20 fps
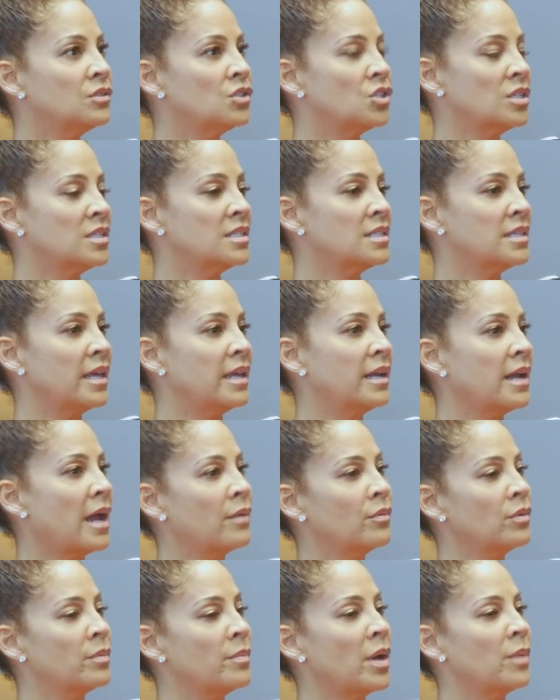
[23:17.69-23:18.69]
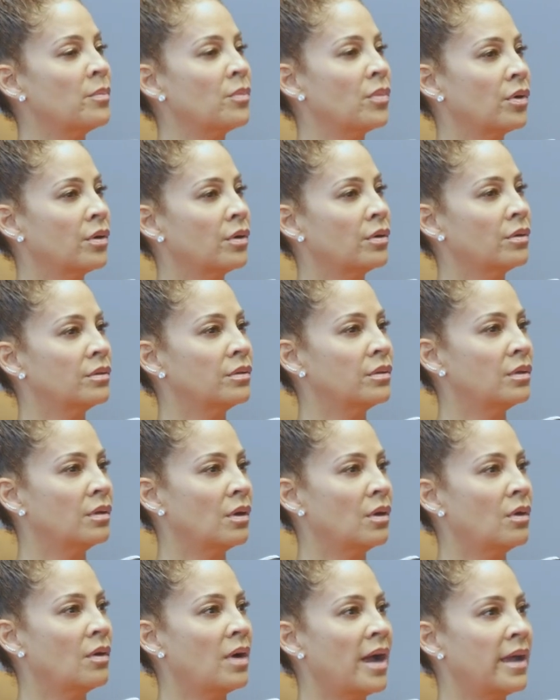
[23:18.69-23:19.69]
she's, and I remember, you
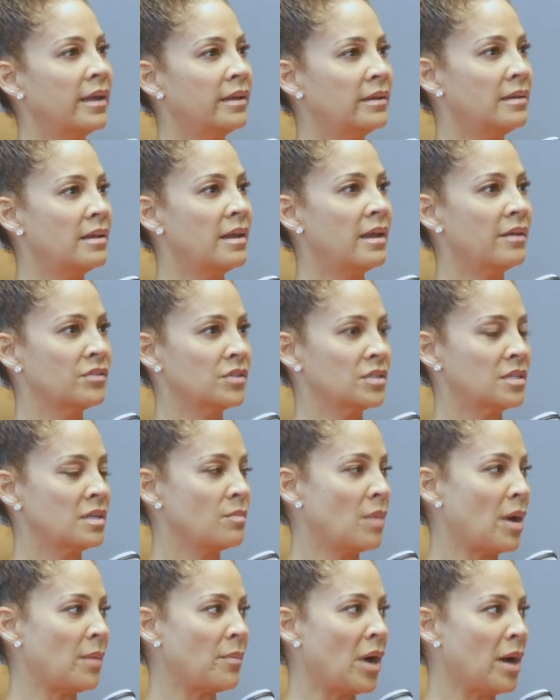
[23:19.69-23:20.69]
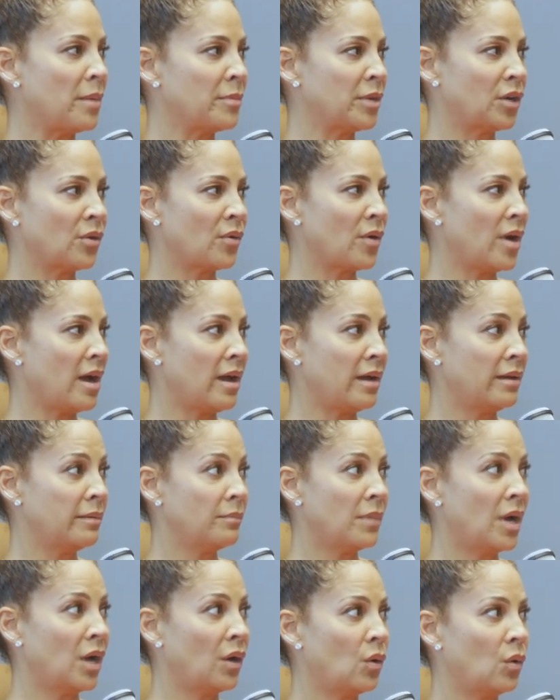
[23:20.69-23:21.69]
know, I had never seen my mommy cry
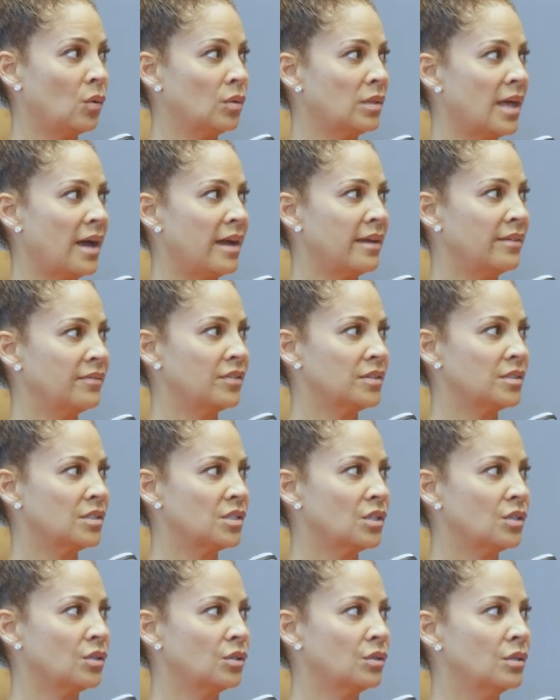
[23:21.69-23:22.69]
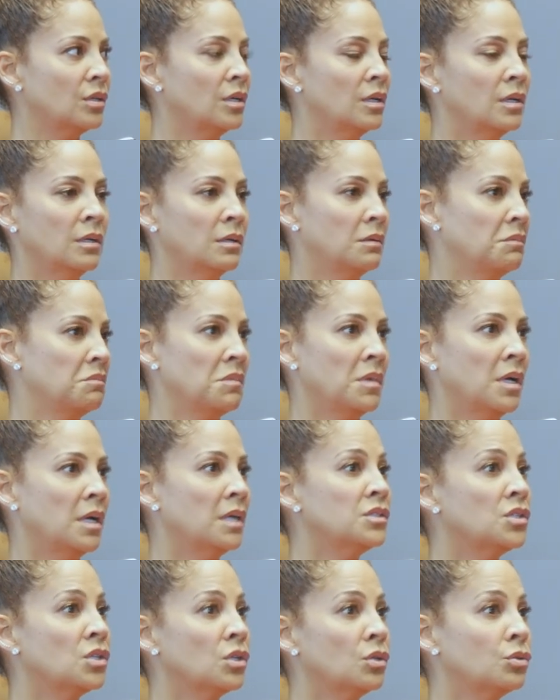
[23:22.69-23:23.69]
my yeah. whole life. I never until, seen her cry either.
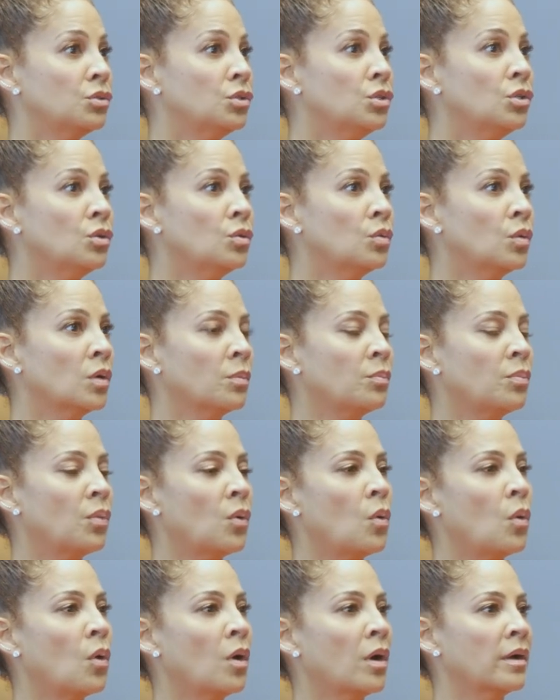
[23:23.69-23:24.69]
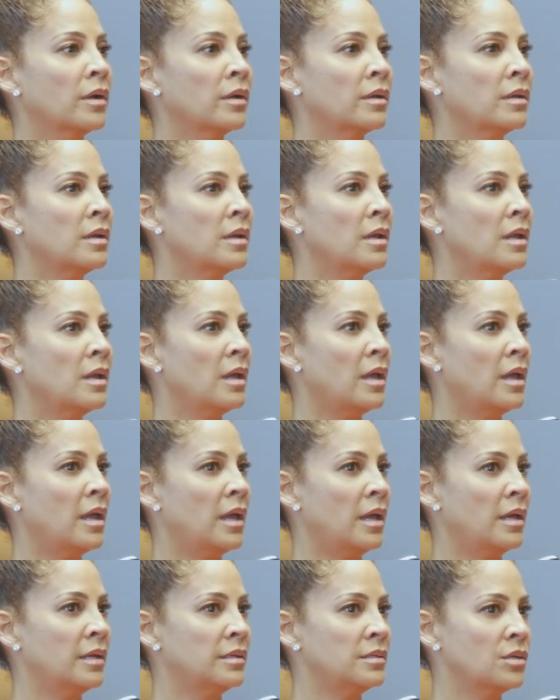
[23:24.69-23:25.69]
Until you were born
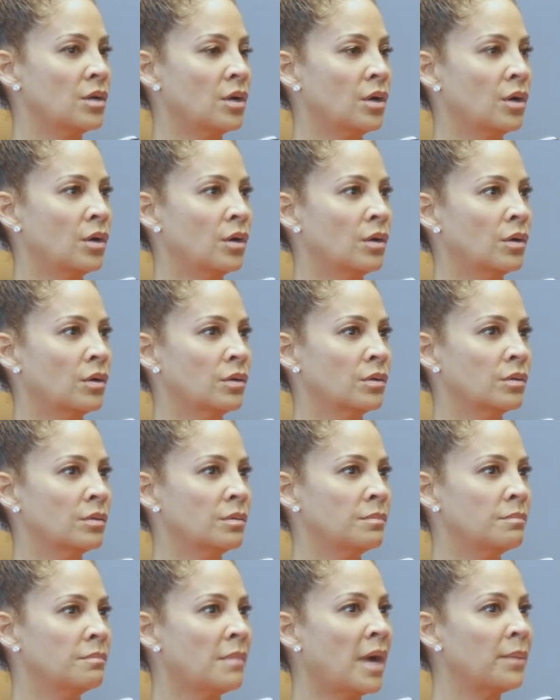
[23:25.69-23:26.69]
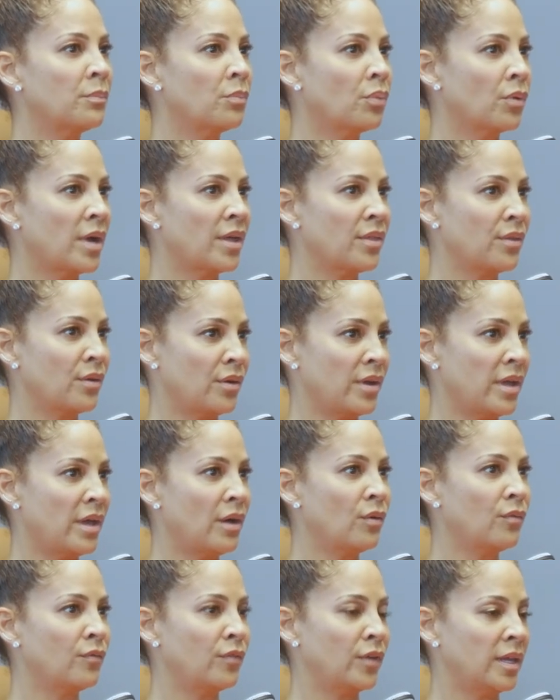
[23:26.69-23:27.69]
and her, my brother,
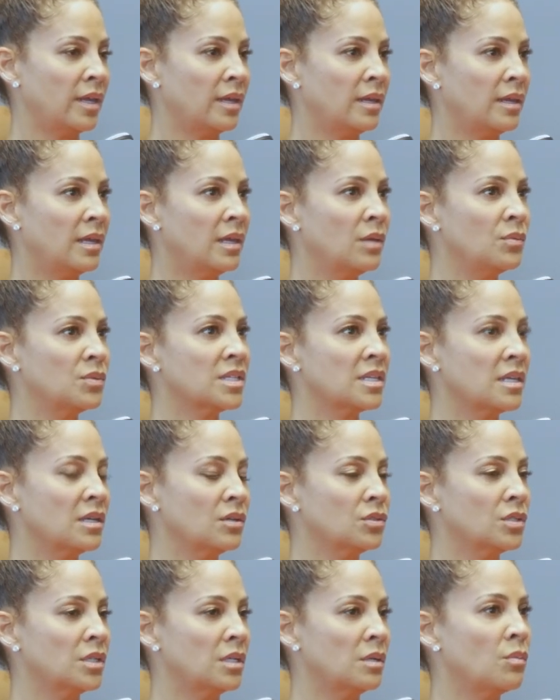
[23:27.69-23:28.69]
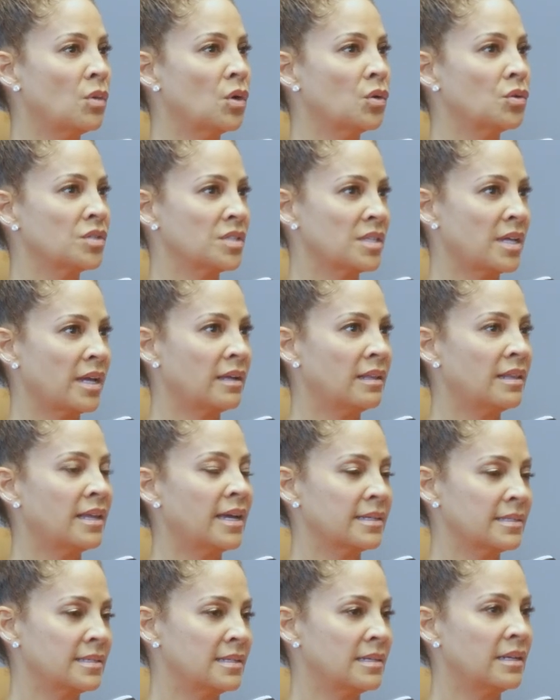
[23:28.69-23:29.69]
Elvie, he was killed mm. in a motorcycle
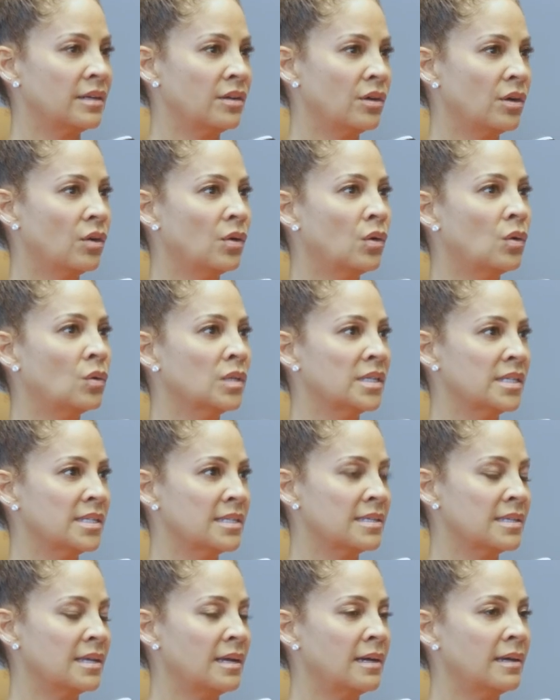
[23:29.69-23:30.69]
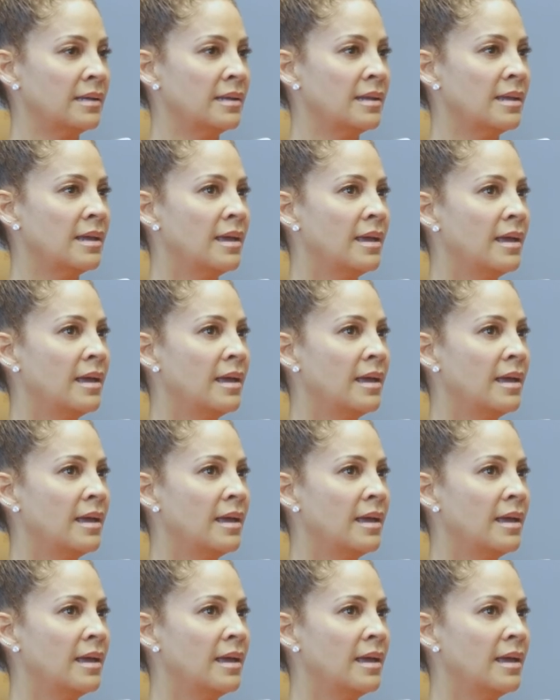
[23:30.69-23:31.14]
accident, her only son.